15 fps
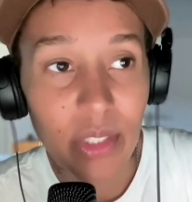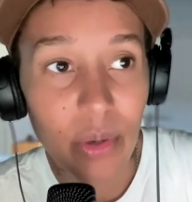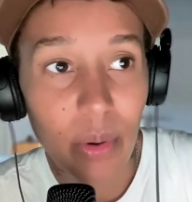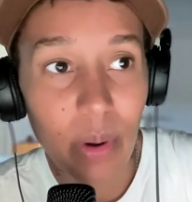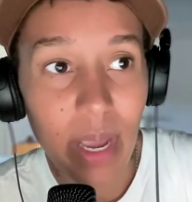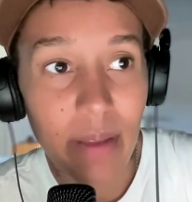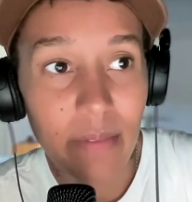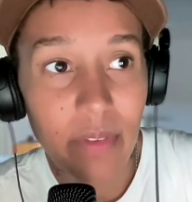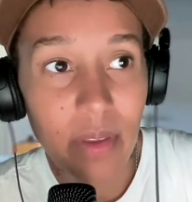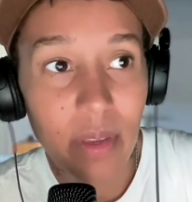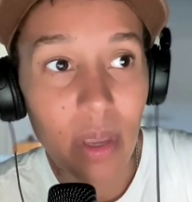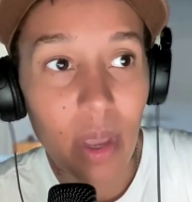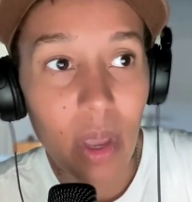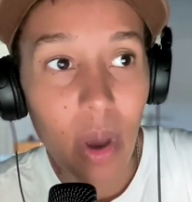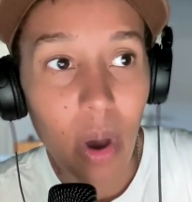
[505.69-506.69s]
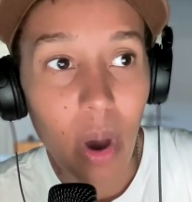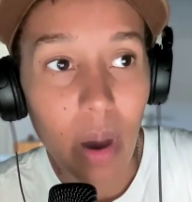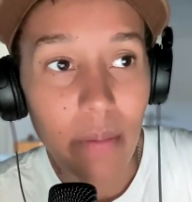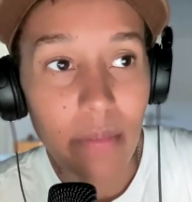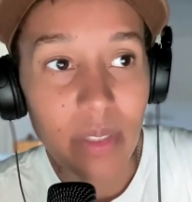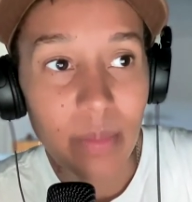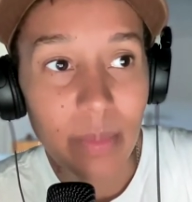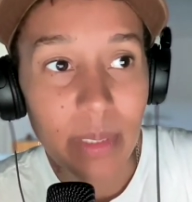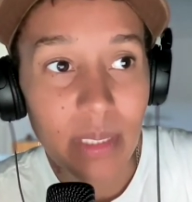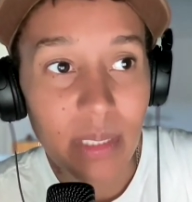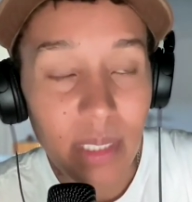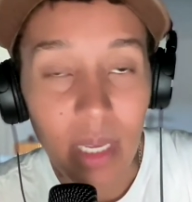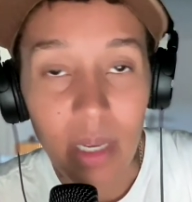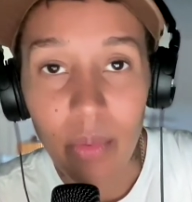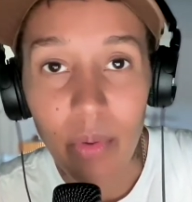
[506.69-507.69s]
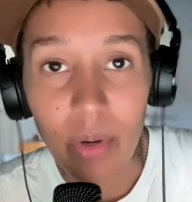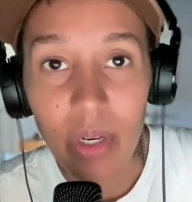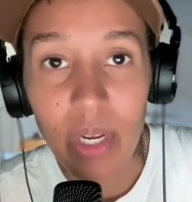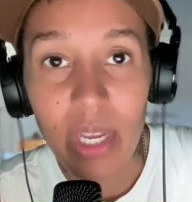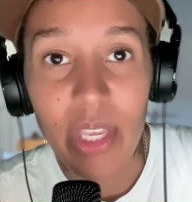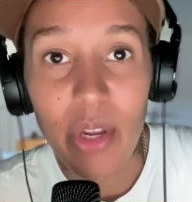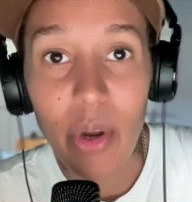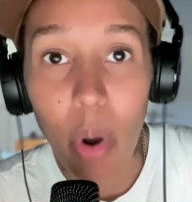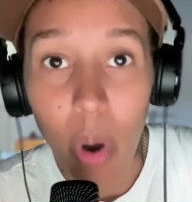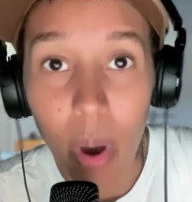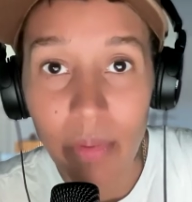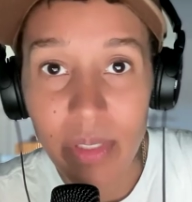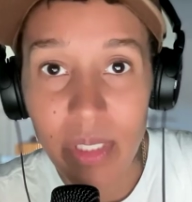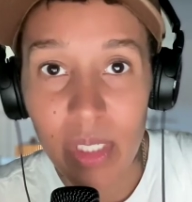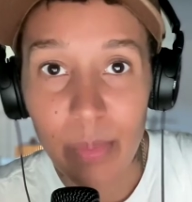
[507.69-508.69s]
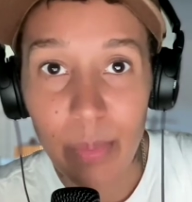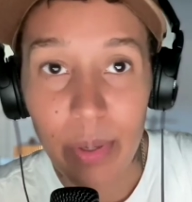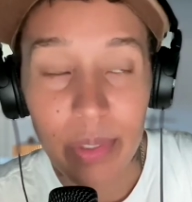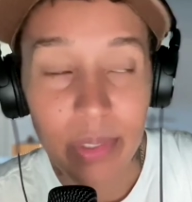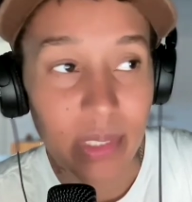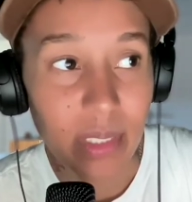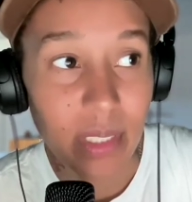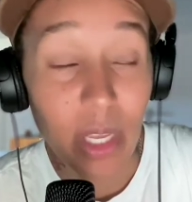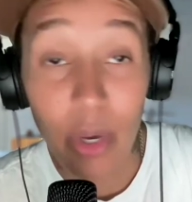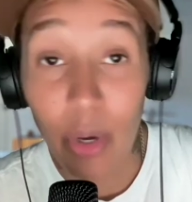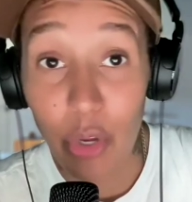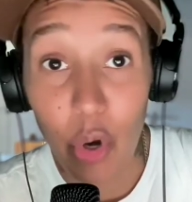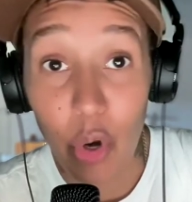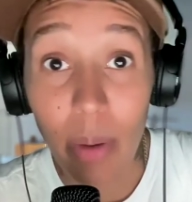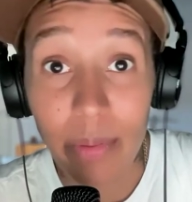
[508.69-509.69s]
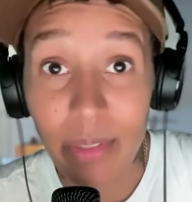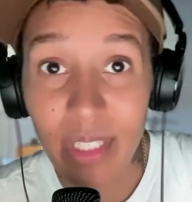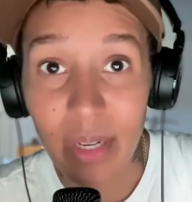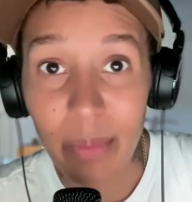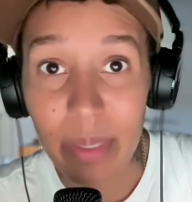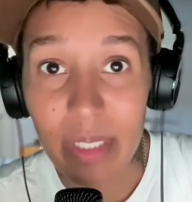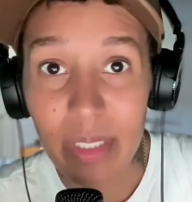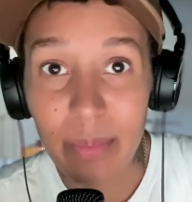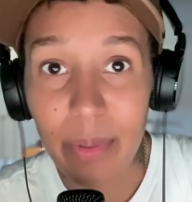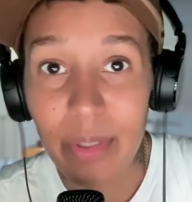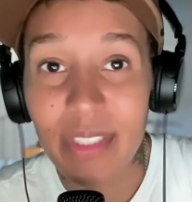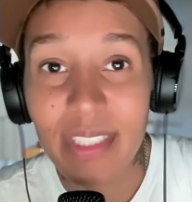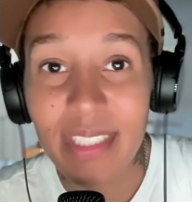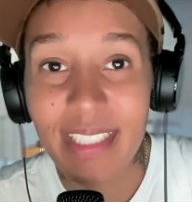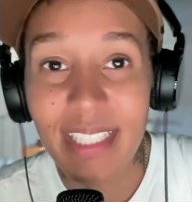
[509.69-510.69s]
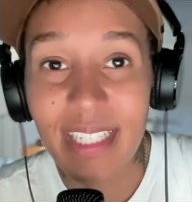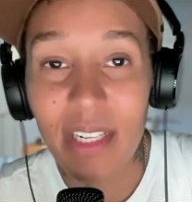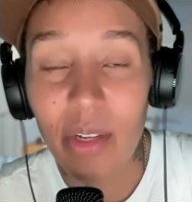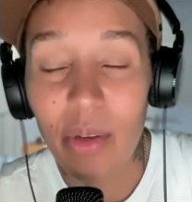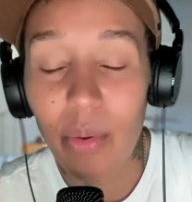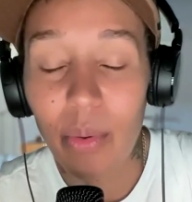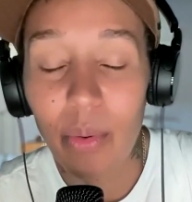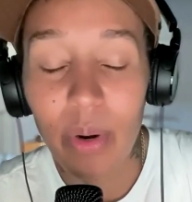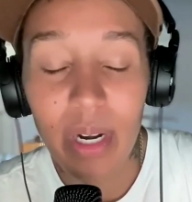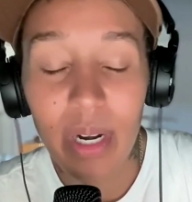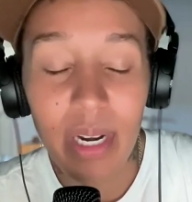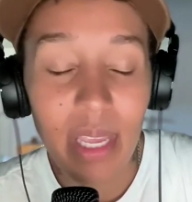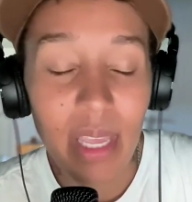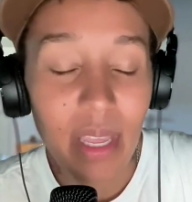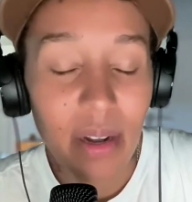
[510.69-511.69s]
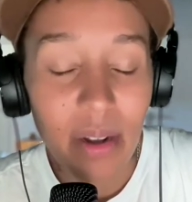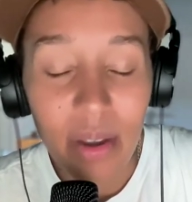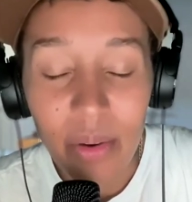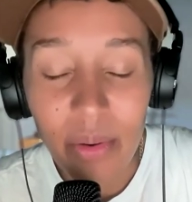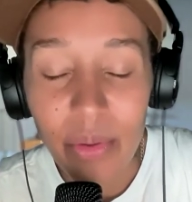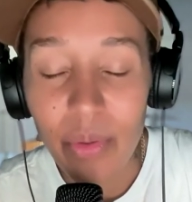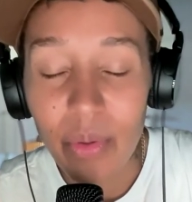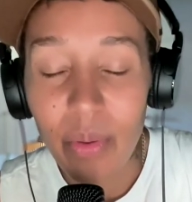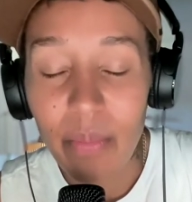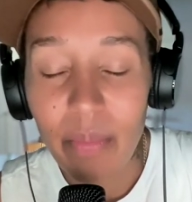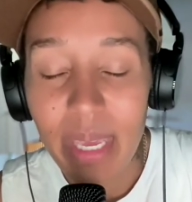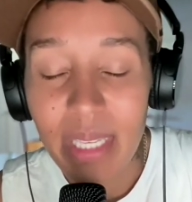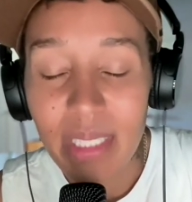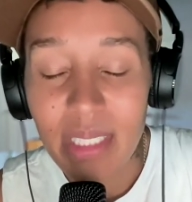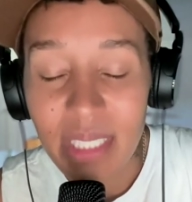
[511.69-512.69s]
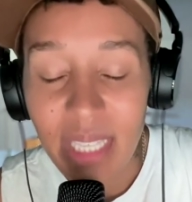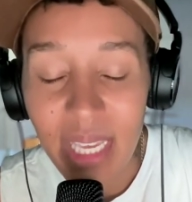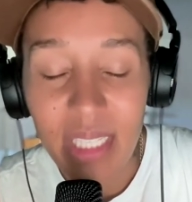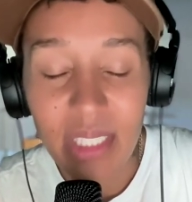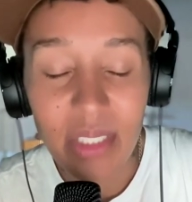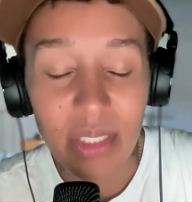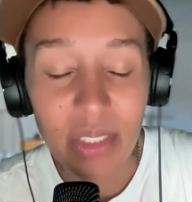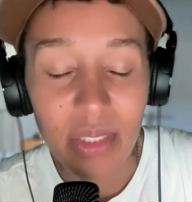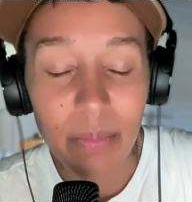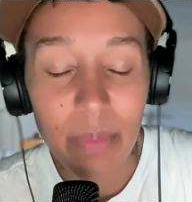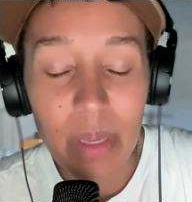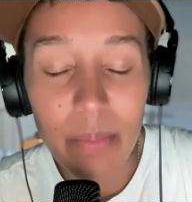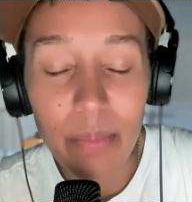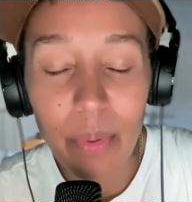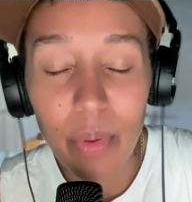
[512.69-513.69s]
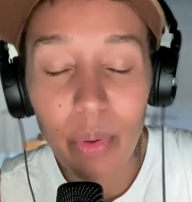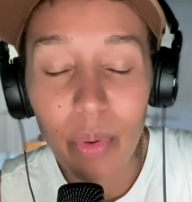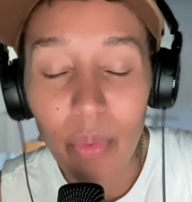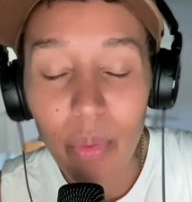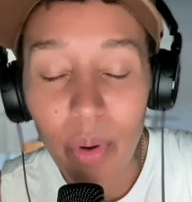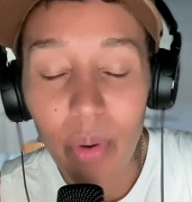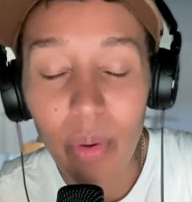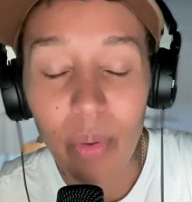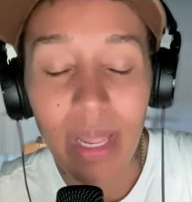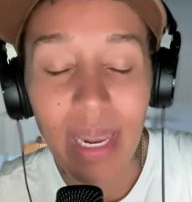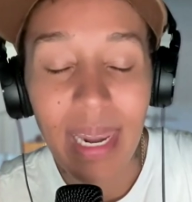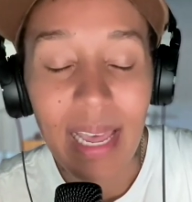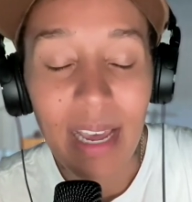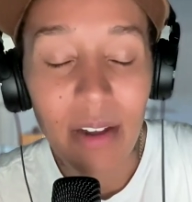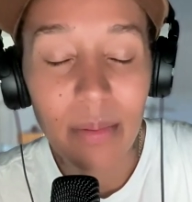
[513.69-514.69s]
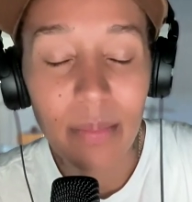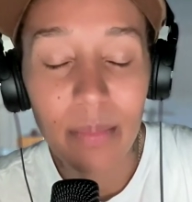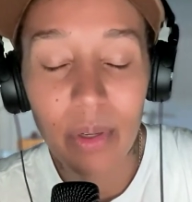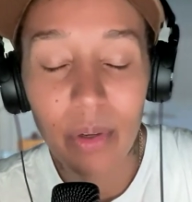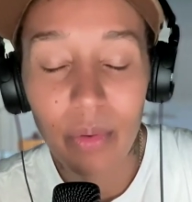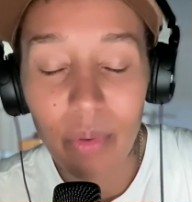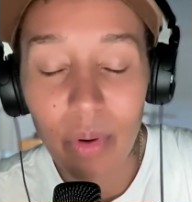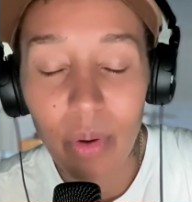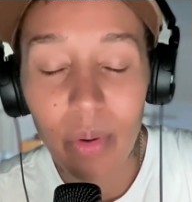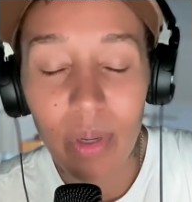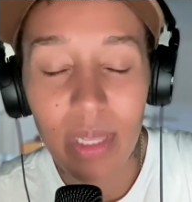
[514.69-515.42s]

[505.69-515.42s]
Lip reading: You don't have to always be stuck where you're always this person or you're always going to be this person. Or no, you can make changes. People grow. Allow them to grow.